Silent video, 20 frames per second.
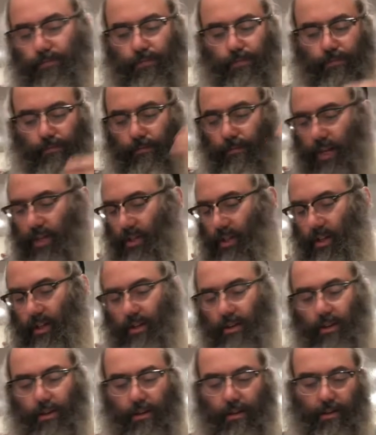
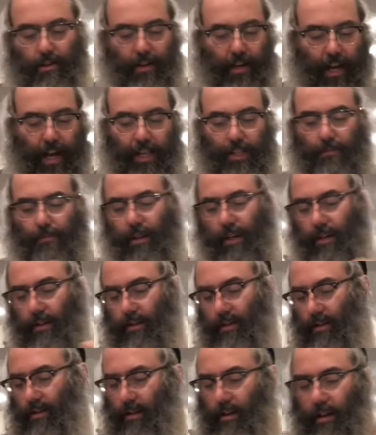muscular
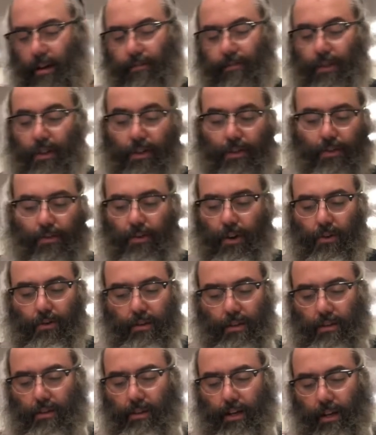aspects of the
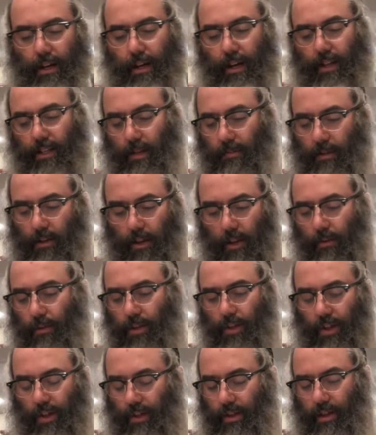throat, something to do
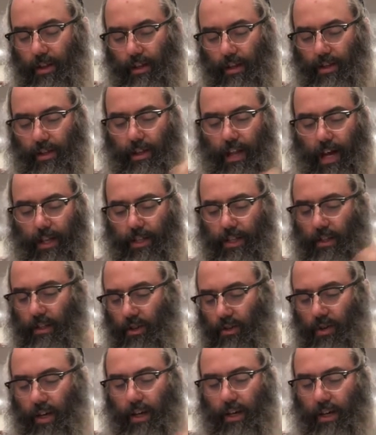with the lines in the
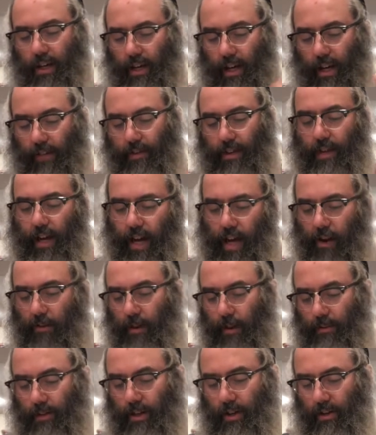trachea. I have a
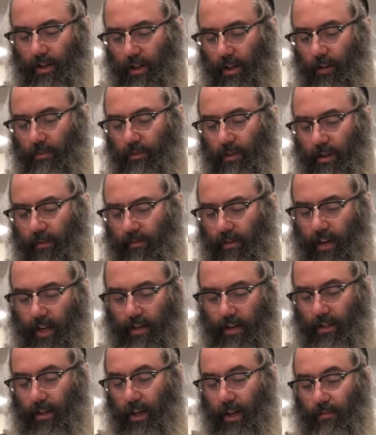diagram upstairs that I'll bring for
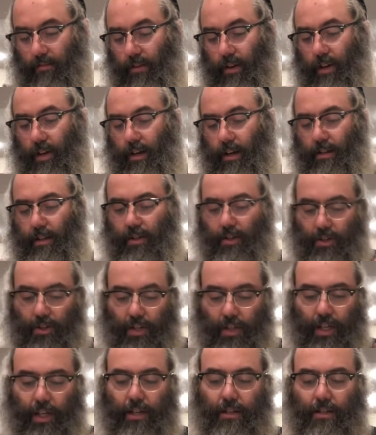next time, that there's
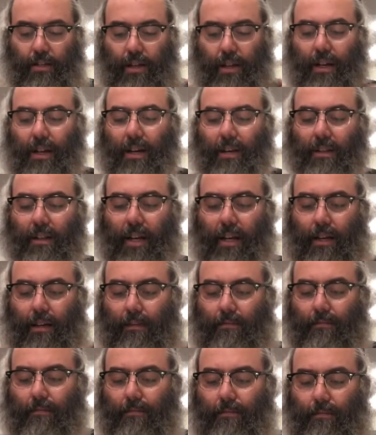6 like
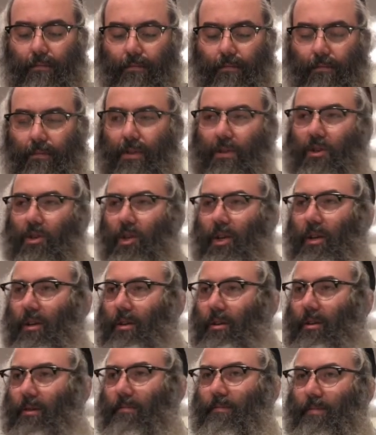
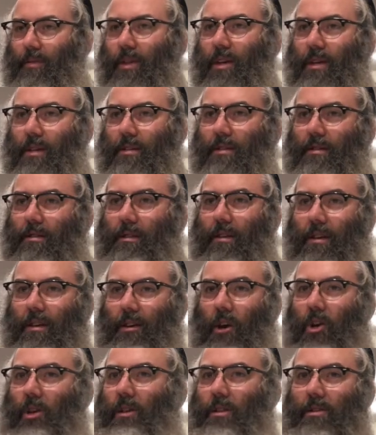circular things,
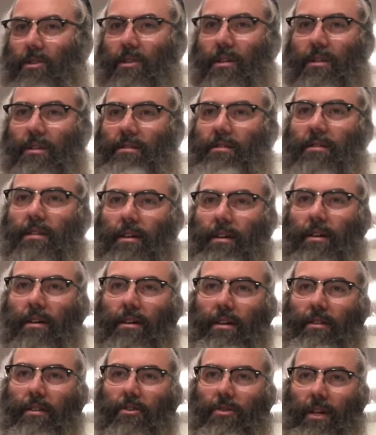cartilage things
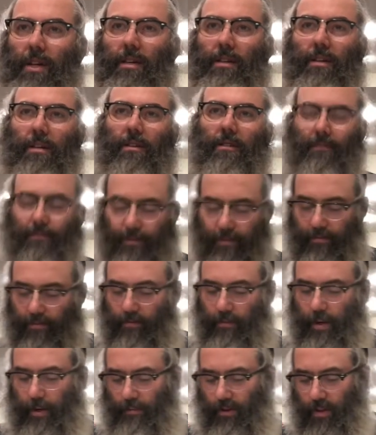in the trachea, from
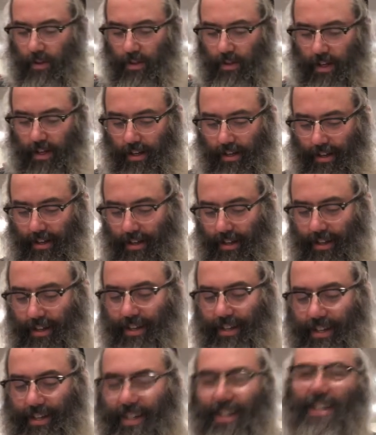what I'm told.
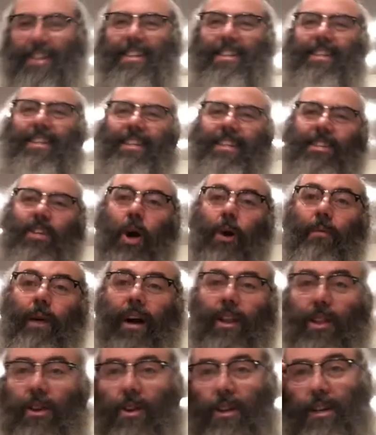So by
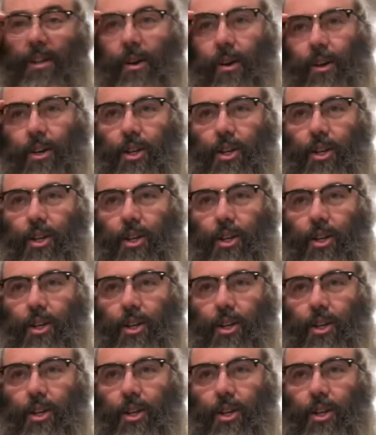learning Torah